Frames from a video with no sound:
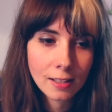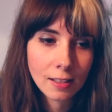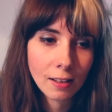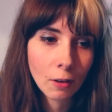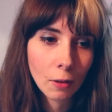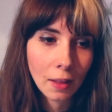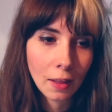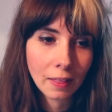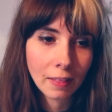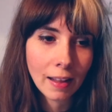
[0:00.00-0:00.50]

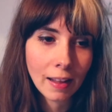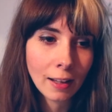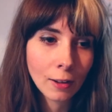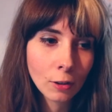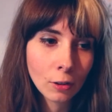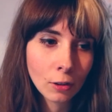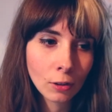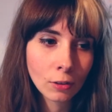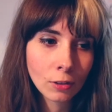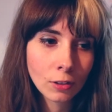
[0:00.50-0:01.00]
so that they
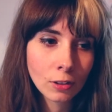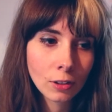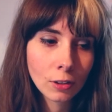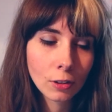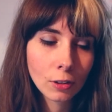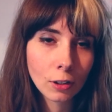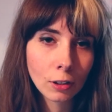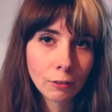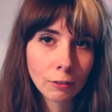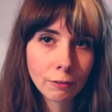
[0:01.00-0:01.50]
could
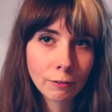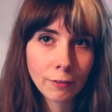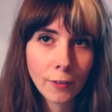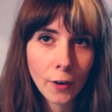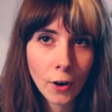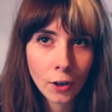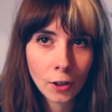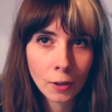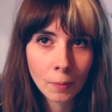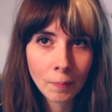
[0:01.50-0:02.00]

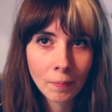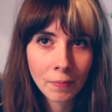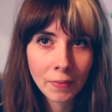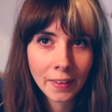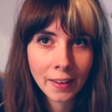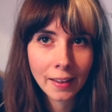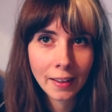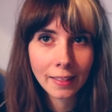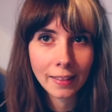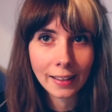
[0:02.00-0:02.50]
confirm
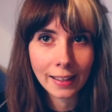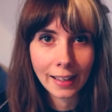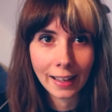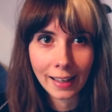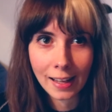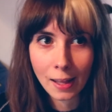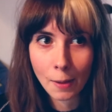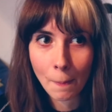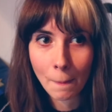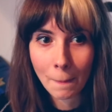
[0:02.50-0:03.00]
that
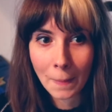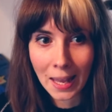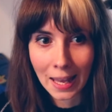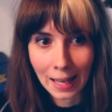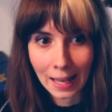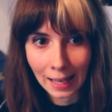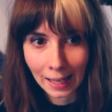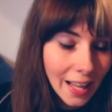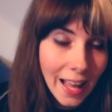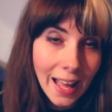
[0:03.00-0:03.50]
I am
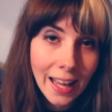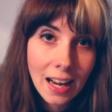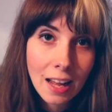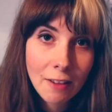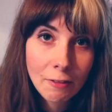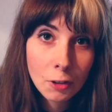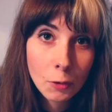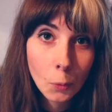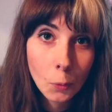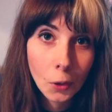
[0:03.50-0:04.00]
me. And
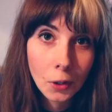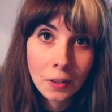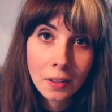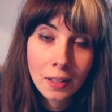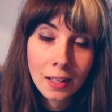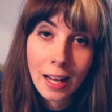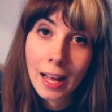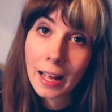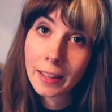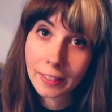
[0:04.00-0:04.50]

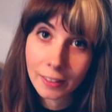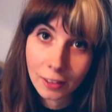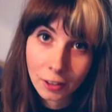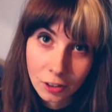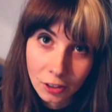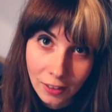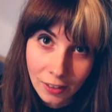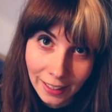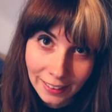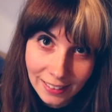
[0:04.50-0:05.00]
everyone had the
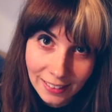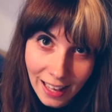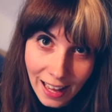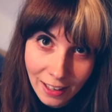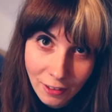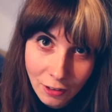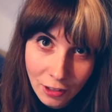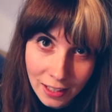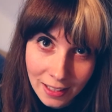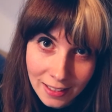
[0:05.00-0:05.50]
correct
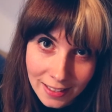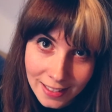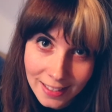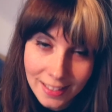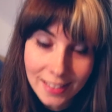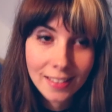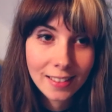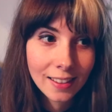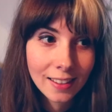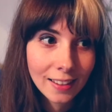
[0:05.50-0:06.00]

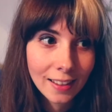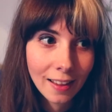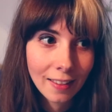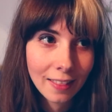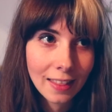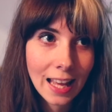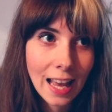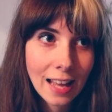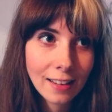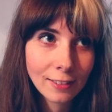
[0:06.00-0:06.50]
address.
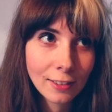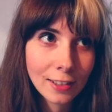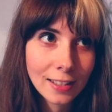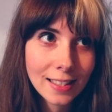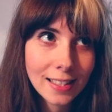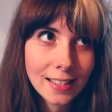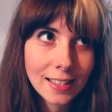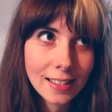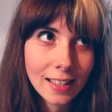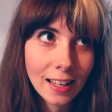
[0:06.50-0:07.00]
The
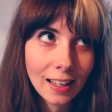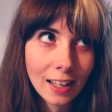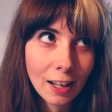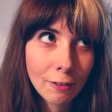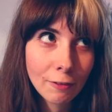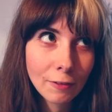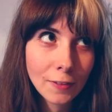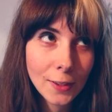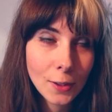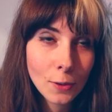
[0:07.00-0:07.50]
address that
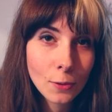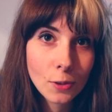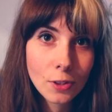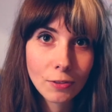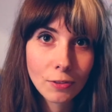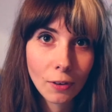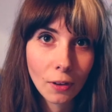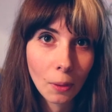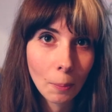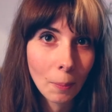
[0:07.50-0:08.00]
I've
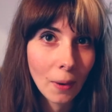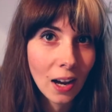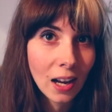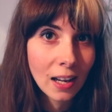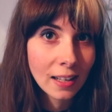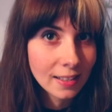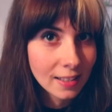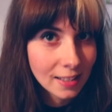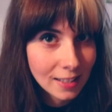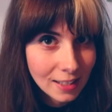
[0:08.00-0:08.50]
used for the
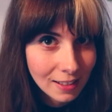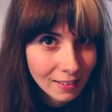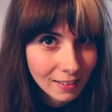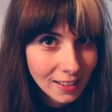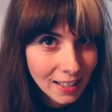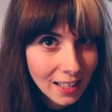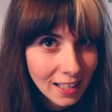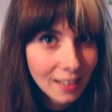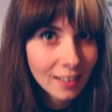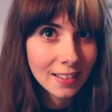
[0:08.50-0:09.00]
past 2
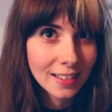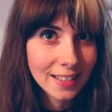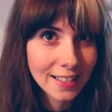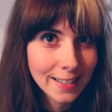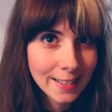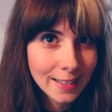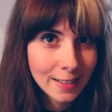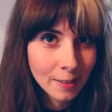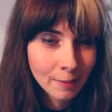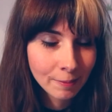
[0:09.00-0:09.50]

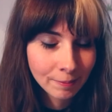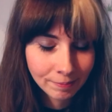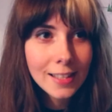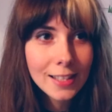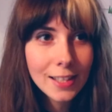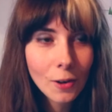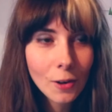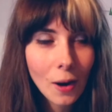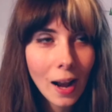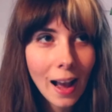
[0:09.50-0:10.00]
years.
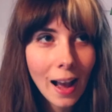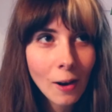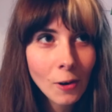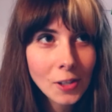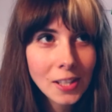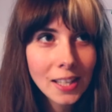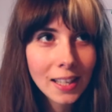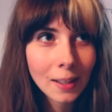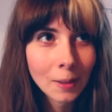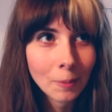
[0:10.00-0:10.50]
So how
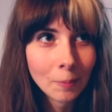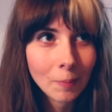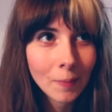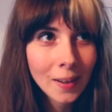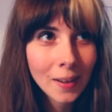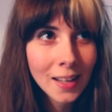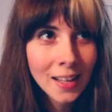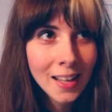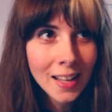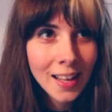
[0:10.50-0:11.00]

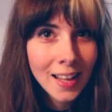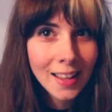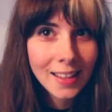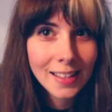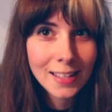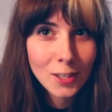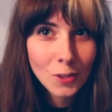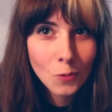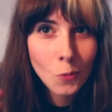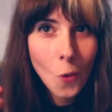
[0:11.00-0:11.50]
come this